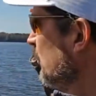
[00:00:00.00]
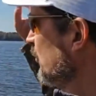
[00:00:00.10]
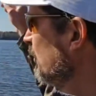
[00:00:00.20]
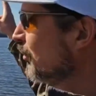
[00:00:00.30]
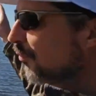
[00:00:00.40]
just
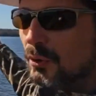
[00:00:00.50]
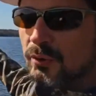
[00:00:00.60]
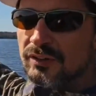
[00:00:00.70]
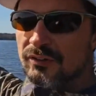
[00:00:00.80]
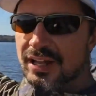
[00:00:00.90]
gonna throw
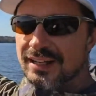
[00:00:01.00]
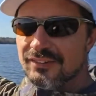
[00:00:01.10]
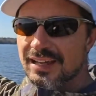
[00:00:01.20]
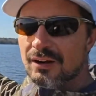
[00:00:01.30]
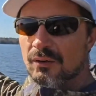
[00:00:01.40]
these lines
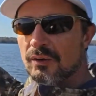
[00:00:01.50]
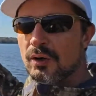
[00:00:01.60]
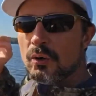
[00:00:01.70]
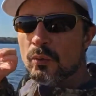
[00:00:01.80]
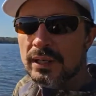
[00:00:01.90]
out.
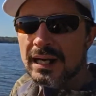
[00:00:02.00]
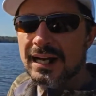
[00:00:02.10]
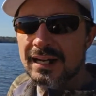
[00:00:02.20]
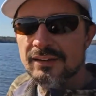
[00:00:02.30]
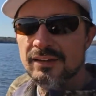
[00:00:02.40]
We
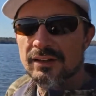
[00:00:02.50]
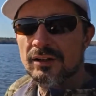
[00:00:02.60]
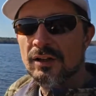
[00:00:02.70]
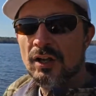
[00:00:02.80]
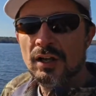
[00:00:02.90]
got the
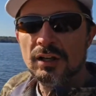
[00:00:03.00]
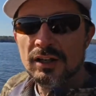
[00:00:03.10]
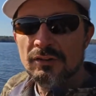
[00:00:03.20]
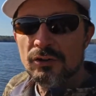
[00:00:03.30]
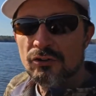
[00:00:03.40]

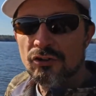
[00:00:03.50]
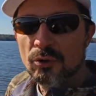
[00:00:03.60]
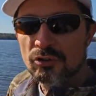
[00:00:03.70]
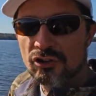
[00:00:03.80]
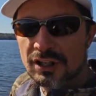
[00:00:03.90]
liver
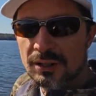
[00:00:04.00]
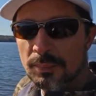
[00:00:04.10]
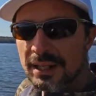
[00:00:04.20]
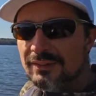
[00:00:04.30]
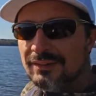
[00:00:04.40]
soaked chicken
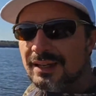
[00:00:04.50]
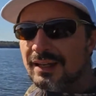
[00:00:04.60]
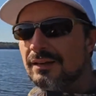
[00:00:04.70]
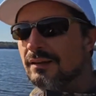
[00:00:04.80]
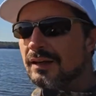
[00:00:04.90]
baits
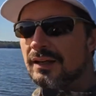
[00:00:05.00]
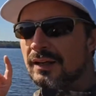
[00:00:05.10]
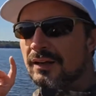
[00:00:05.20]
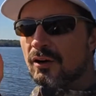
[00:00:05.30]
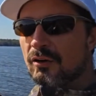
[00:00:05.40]
again.
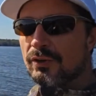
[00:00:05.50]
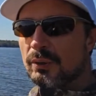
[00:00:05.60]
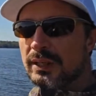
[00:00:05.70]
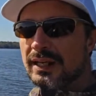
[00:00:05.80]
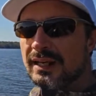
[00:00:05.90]
Hopefully
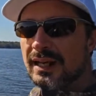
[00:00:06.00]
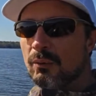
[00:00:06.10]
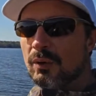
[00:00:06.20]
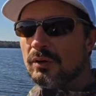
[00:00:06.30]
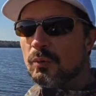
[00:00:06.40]
we can get
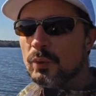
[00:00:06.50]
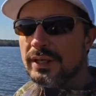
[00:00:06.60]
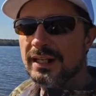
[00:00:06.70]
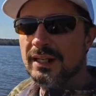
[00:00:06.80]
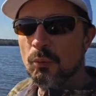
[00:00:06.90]
one. We
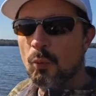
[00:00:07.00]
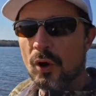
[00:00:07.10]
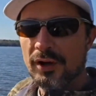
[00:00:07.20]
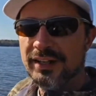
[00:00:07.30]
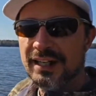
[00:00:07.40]
need
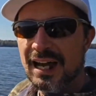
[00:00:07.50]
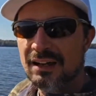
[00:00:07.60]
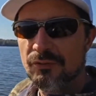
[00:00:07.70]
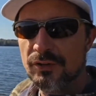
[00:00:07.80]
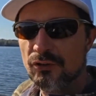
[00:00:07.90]
one
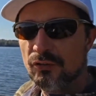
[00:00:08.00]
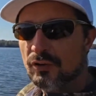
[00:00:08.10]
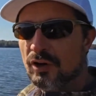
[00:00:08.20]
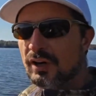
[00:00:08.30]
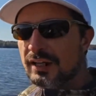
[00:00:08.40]
catfish for
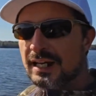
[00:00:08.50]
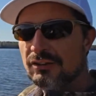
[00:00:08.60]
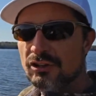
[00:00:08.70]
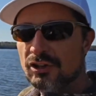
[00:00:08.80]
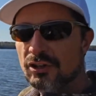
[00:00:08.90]
our catch
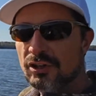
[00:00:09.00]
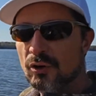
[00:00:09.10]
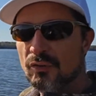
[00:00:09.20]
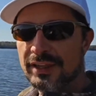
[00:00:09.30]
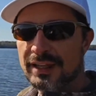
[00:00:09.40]
and cook
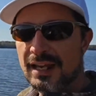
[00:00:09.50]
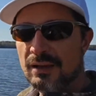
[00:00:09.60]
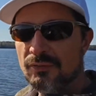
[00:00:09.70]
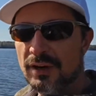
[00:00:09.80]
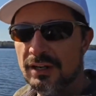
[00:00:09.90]
over the
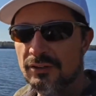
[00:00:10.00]
campfire